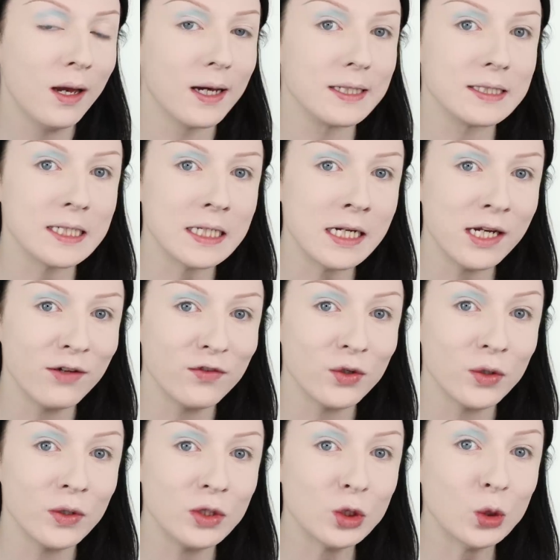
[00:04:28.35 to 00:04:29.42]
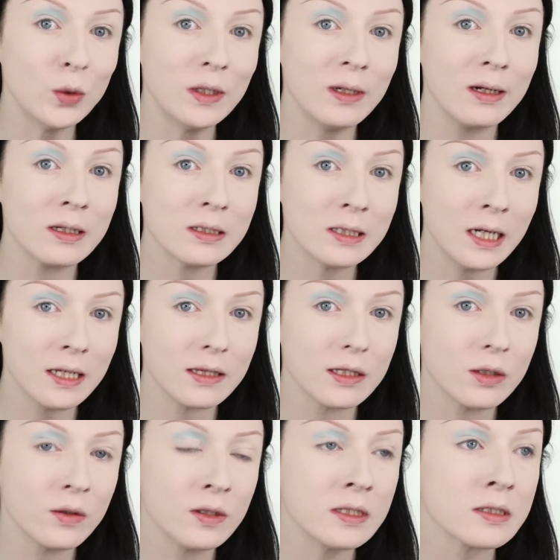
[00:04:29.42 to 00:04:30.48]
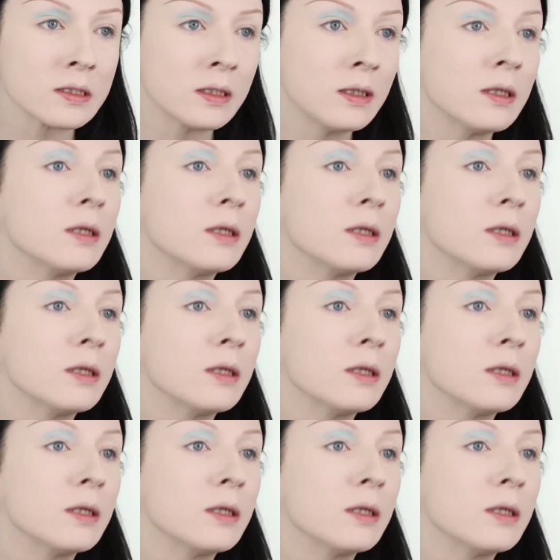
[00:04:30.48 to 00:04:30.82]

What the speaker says: and certainly if you're going to go in and cut the crease,